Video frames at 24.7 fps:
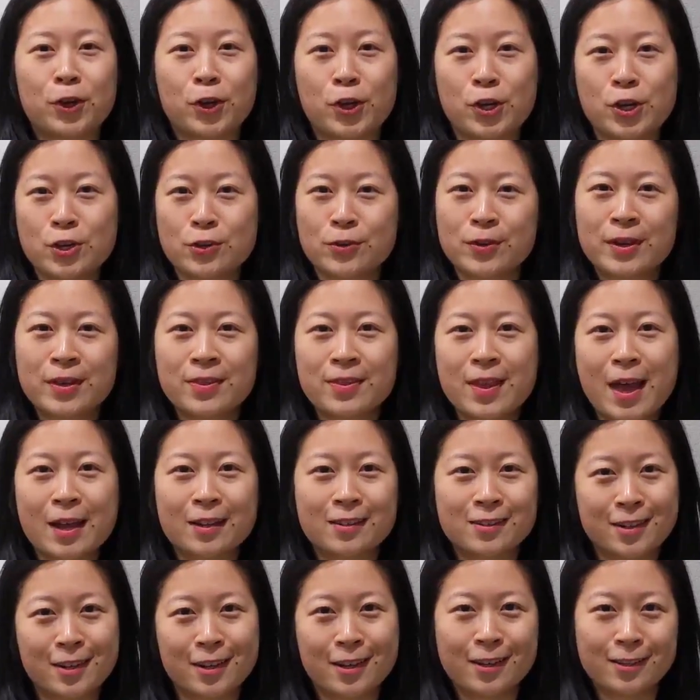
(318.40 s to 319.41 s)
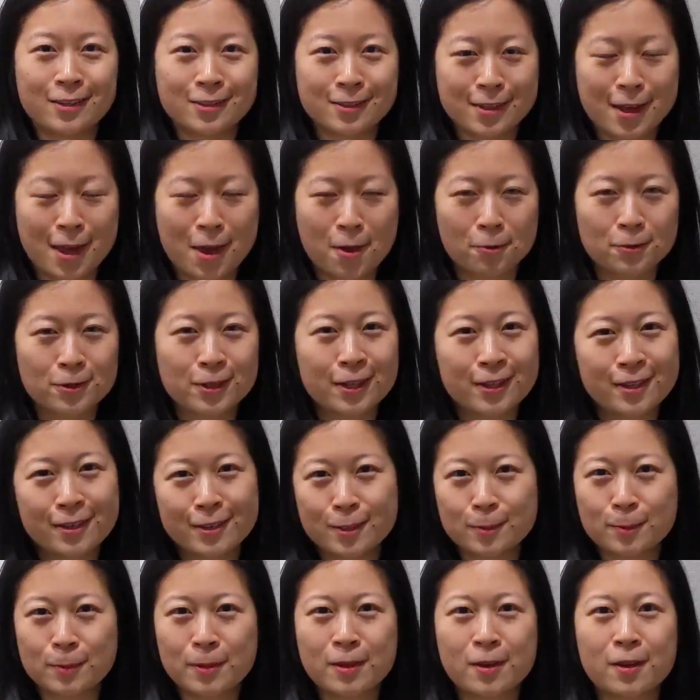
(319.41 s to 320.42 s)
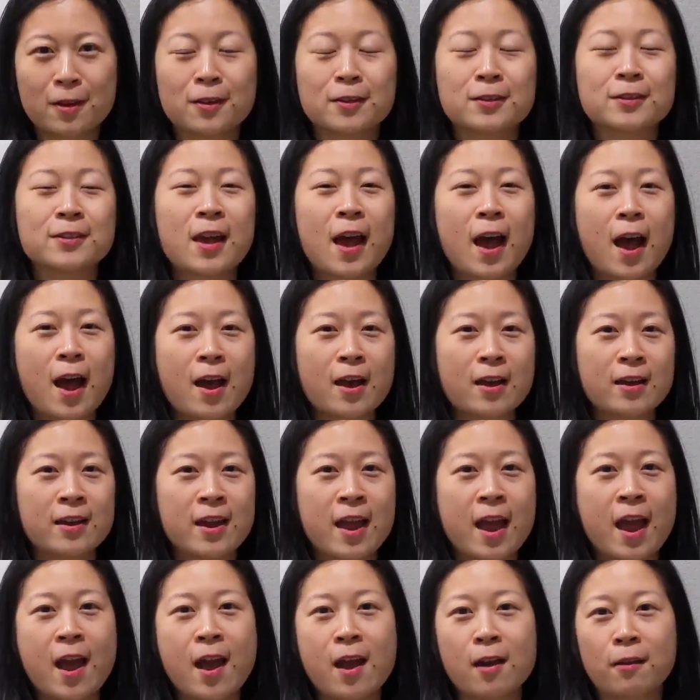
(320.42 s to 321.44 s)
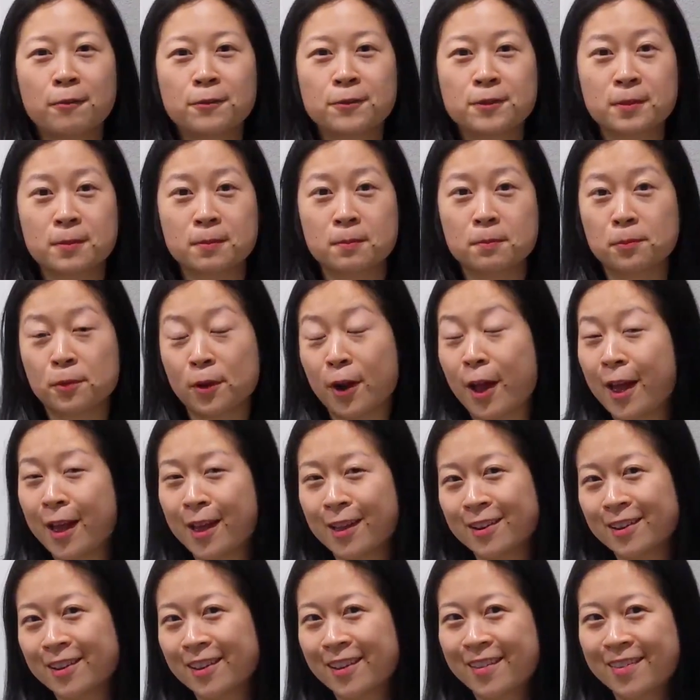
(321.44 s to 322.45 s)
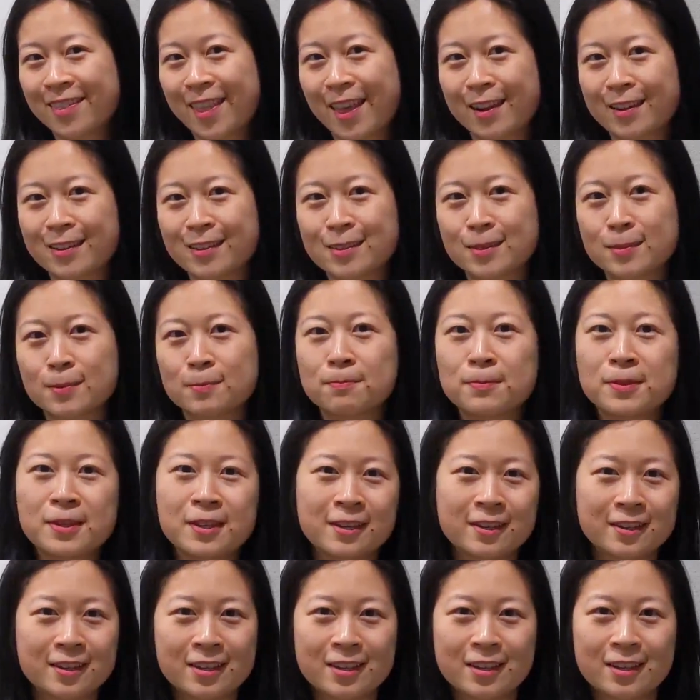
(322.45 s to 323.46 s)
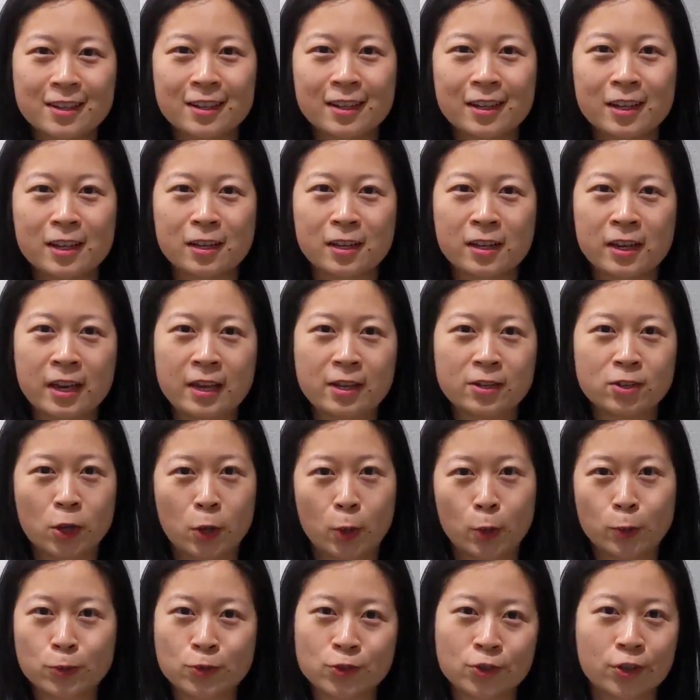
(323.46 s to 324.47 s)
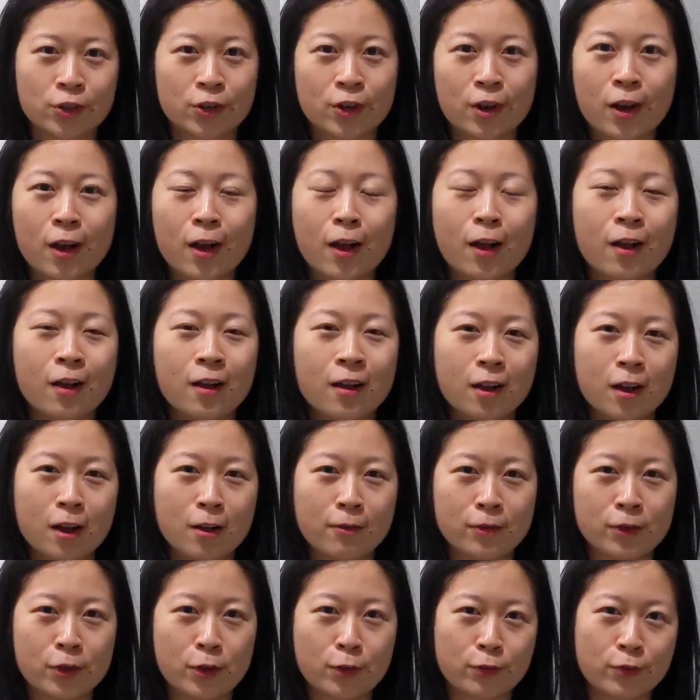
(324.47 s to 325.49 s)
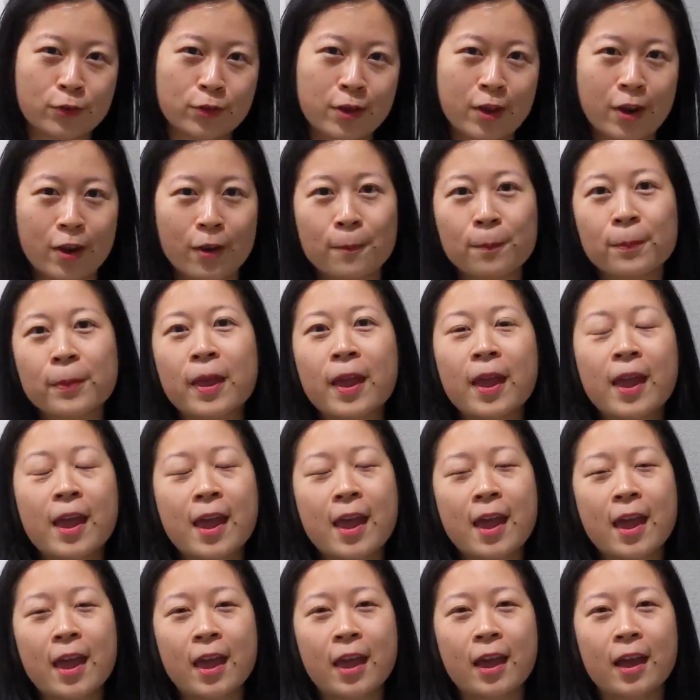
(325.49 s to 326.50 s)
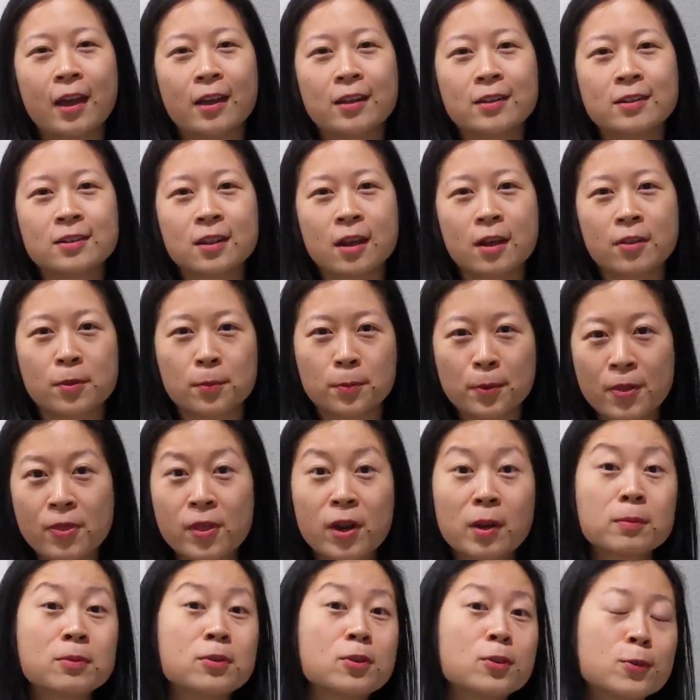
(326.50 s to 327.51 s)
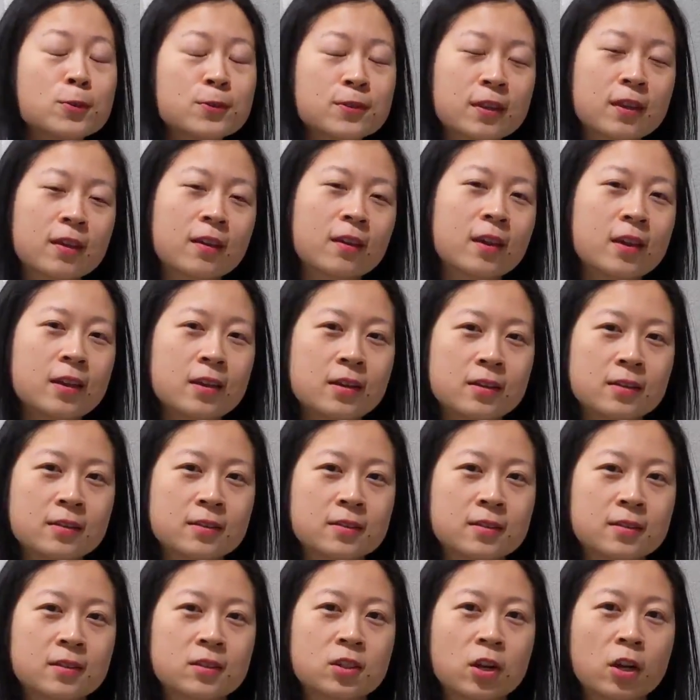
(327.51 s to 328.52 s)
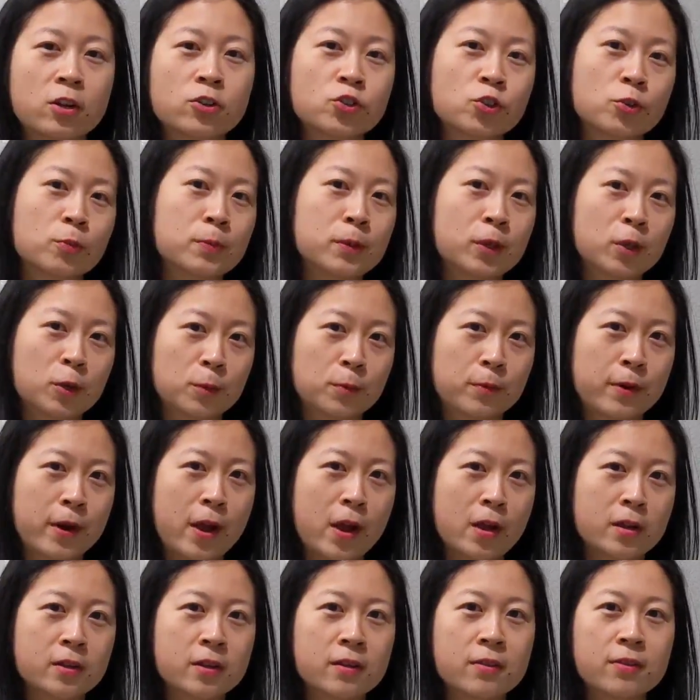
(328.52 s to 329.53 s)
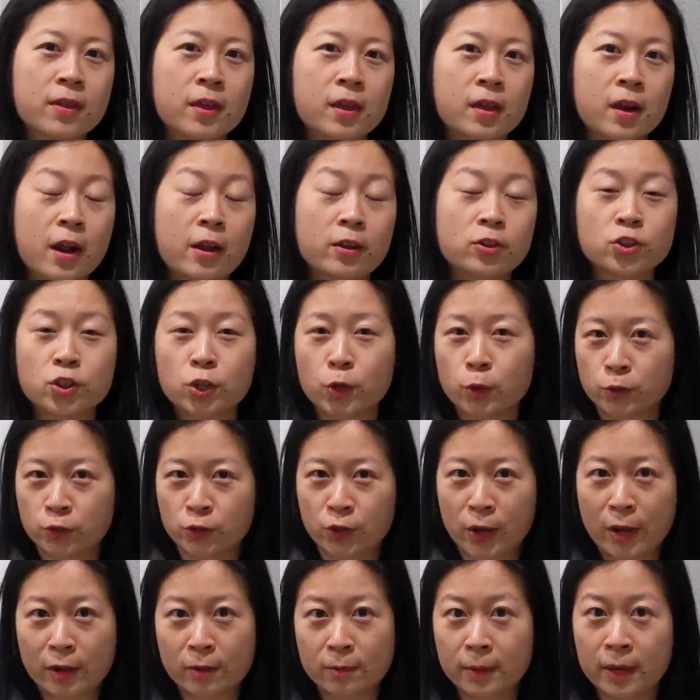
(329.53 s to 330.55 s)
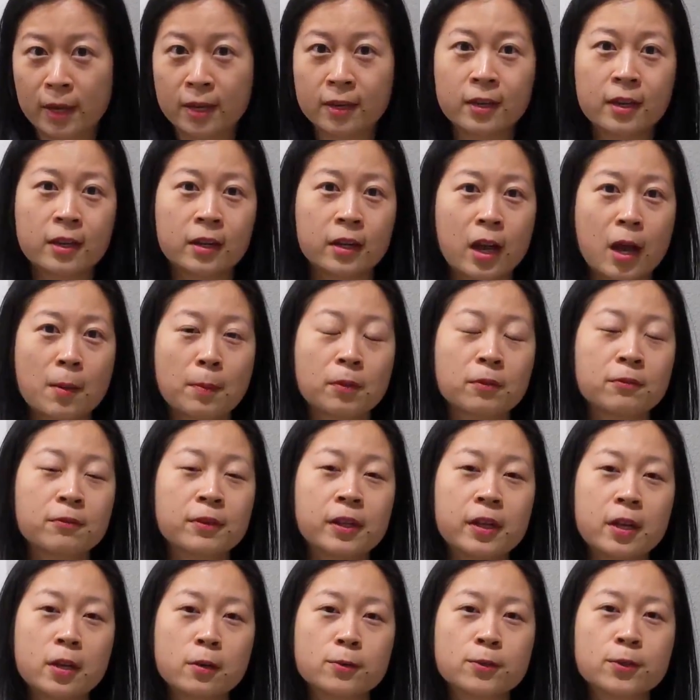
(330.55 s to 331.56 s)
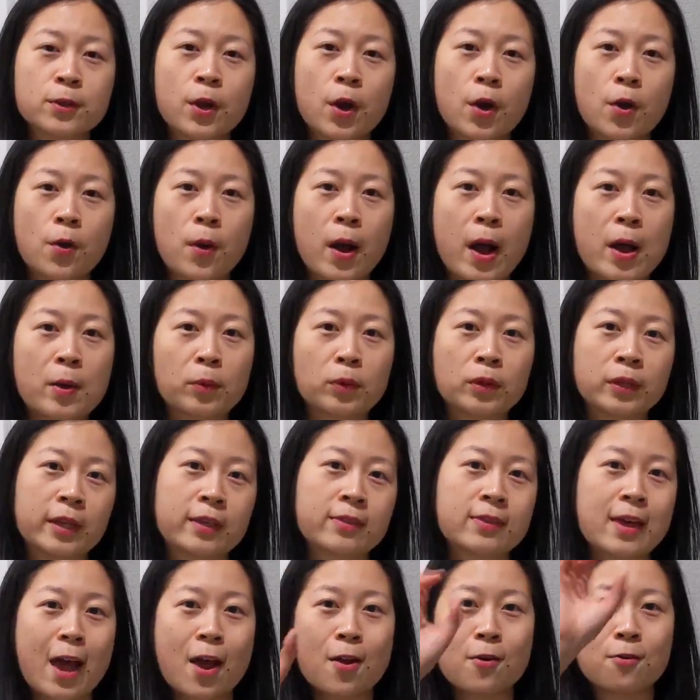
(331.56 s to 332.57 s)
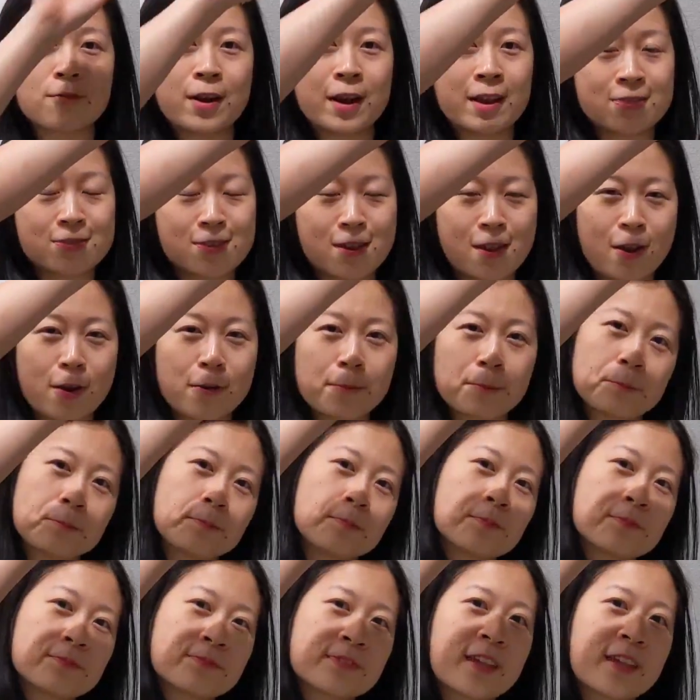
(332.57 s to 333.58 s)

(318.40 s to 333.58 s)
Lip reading: you're hearing that ticking sound, it is because I have some bread that is being heated in a toaster oven over there. And the bread that I'm using is the Tongzheng milk bread that I showed you how to make in a couple of videos ago. I will link that right there.